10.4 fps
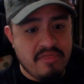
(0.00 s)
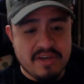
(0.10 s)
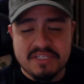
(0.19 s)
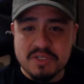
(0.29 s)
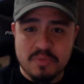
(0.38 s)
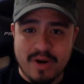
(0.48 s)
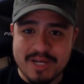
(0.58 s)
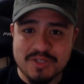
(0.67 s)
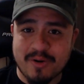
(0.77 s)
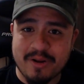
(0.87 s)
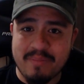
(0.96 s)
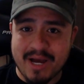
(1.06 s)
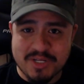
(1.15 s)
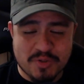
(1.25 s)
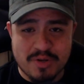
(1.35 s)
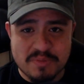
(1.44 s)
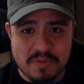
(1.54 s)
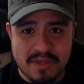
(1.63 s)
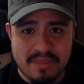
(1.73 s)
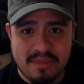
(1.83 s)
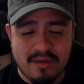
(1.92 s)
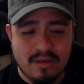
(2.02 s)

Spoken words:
This is what I started my streams with.